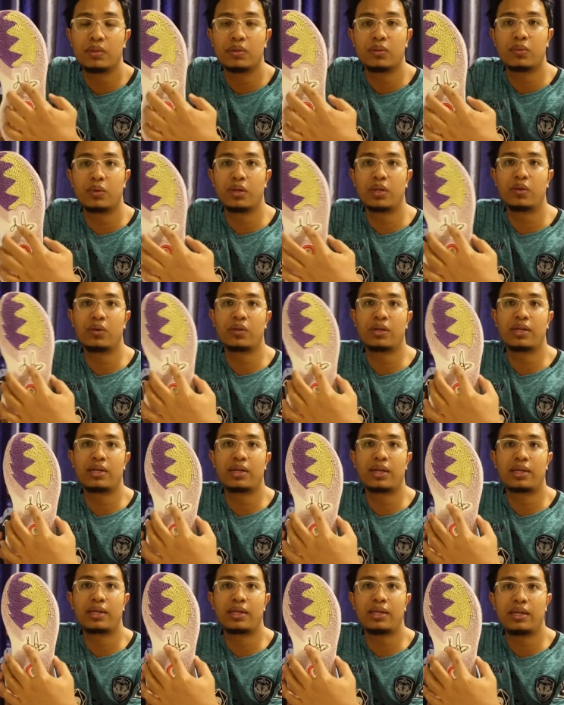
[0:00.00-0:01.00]
We know that
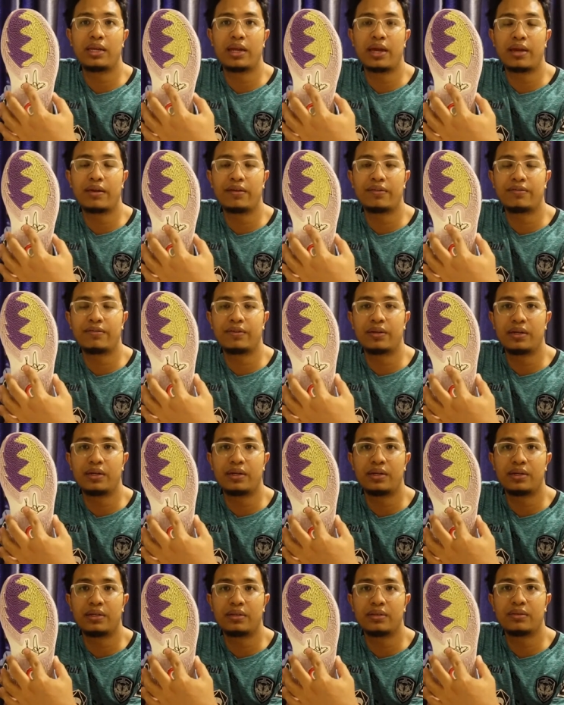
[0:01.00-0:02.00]
Nike have
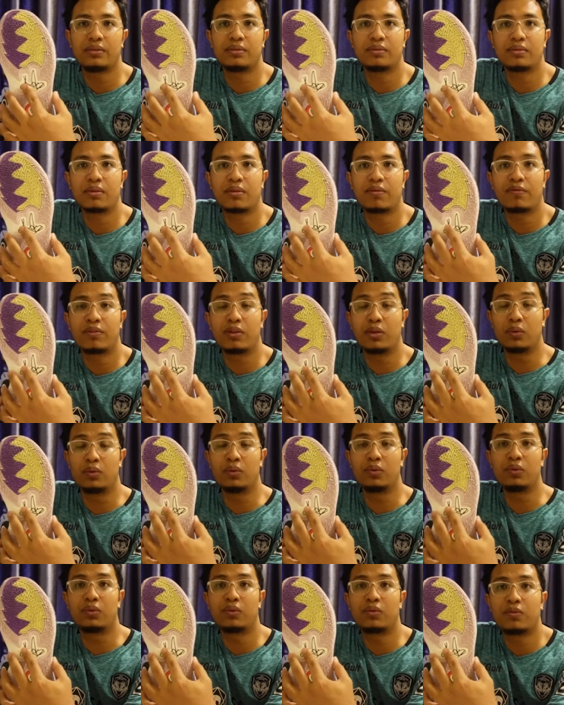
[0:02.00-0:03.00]

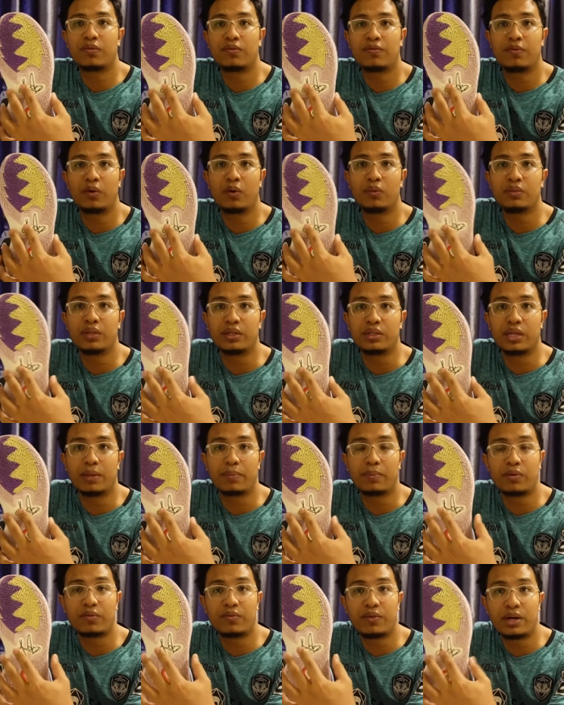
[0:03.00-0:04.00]
few foam that they
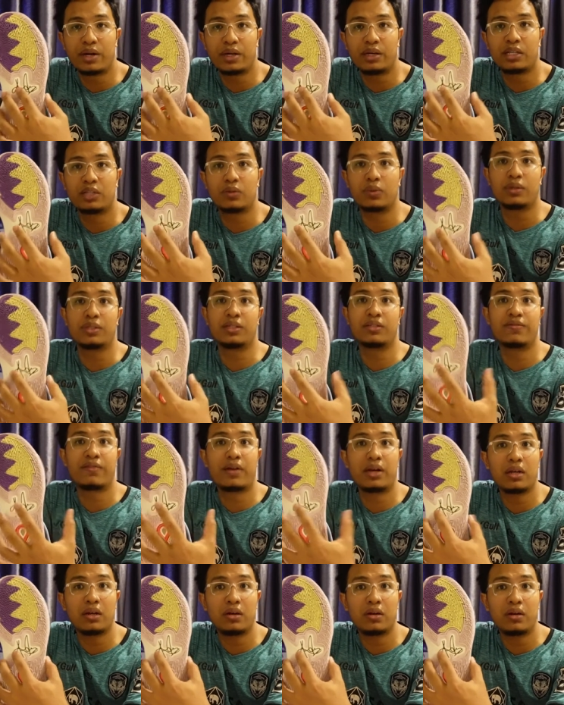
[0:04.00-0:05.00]
provide. This one is
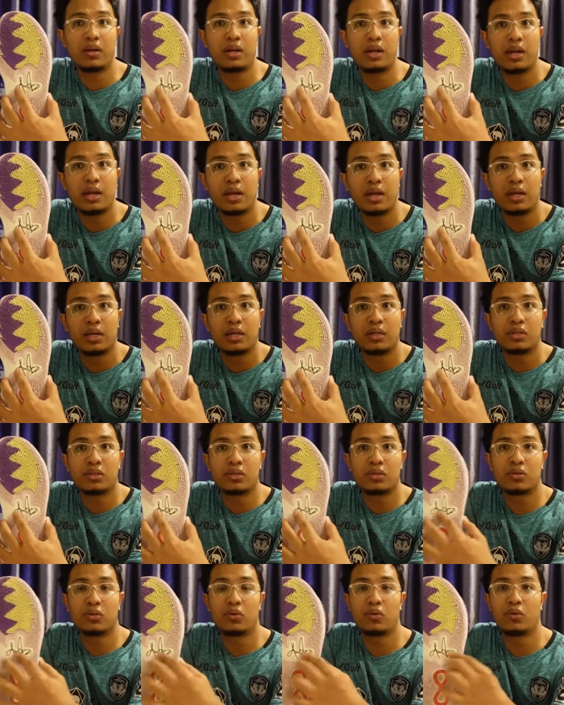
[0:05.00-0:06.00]
Phylon.
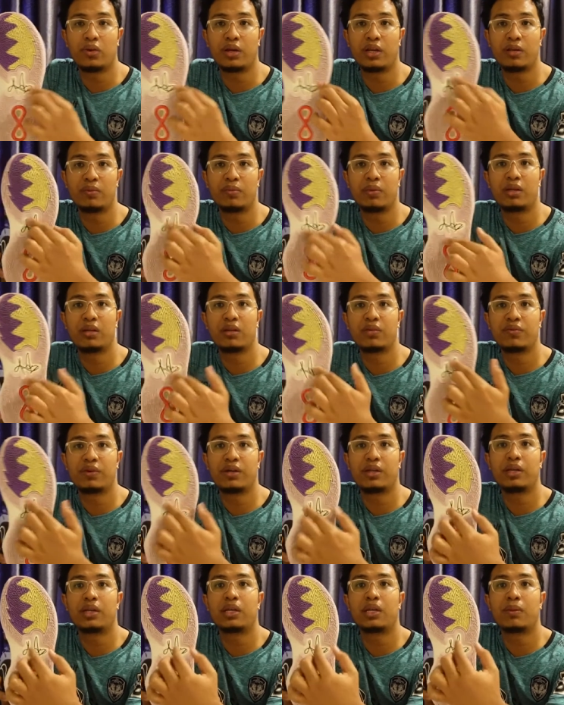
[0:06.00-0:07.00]
So in the middle of
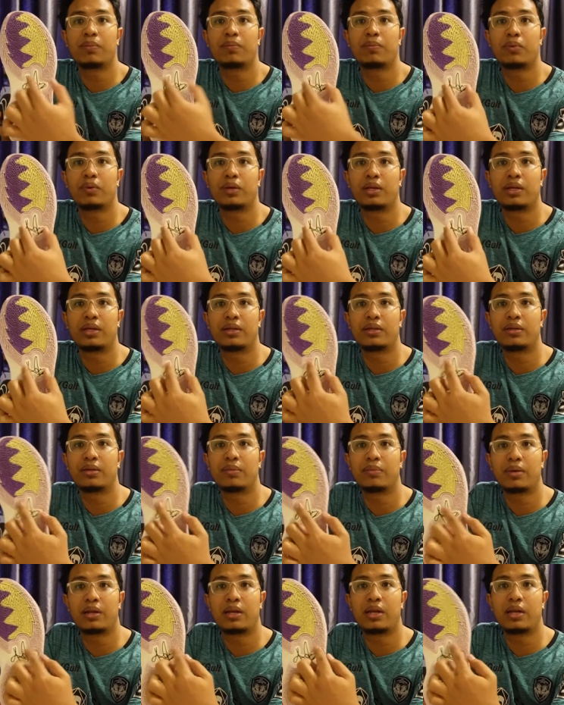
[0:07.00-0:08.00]
it, they put a
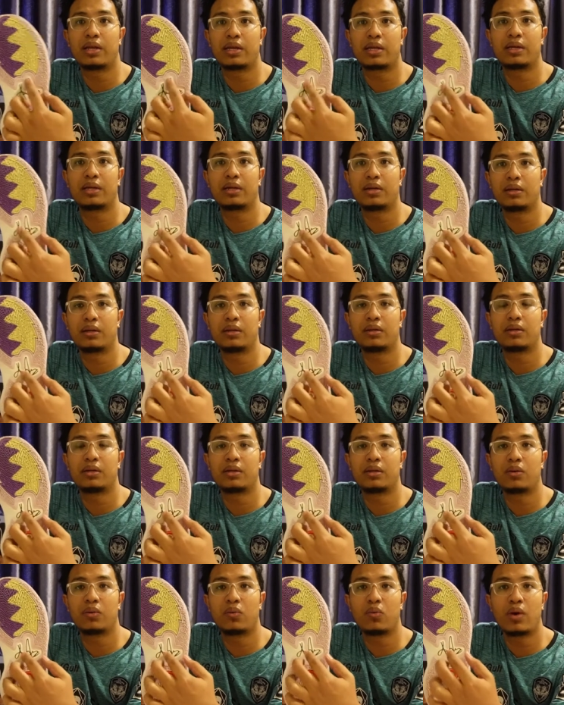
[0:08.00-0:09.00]
bit like a
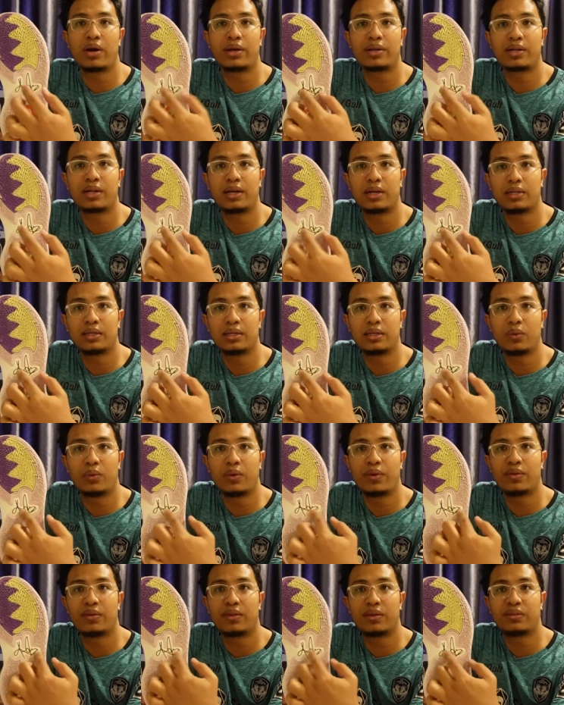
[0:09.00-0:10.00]
white color
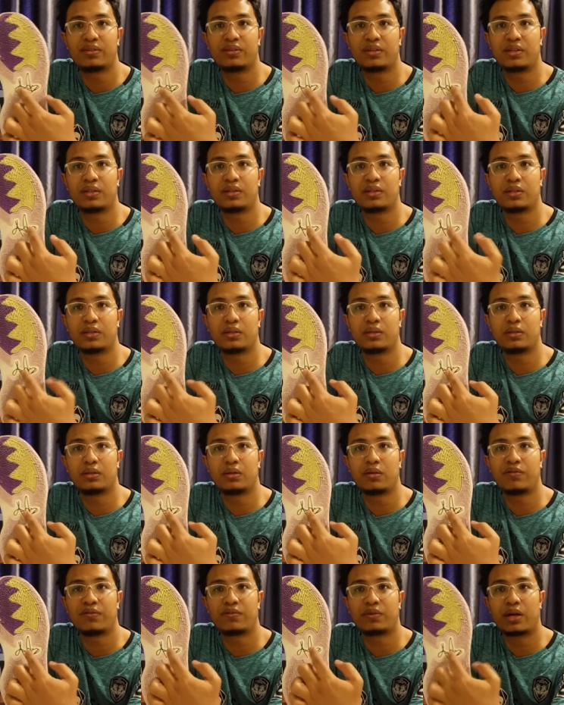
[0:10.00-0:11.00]
with the signature
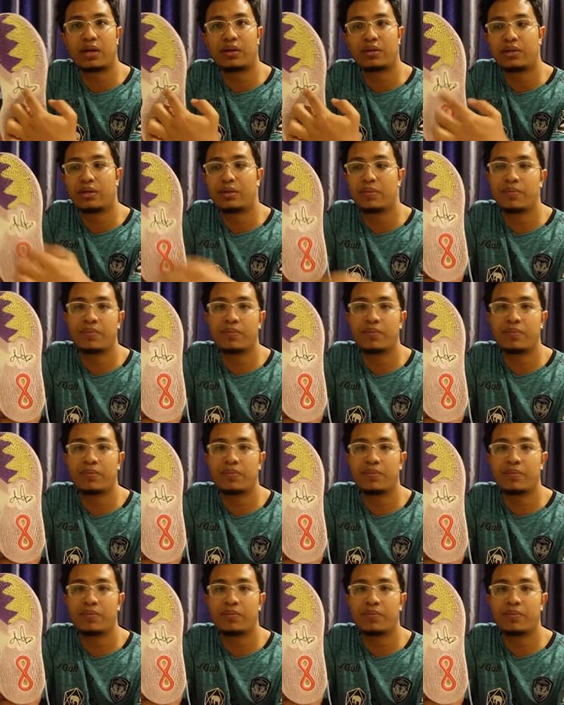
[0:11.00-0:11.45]
of Kyrie.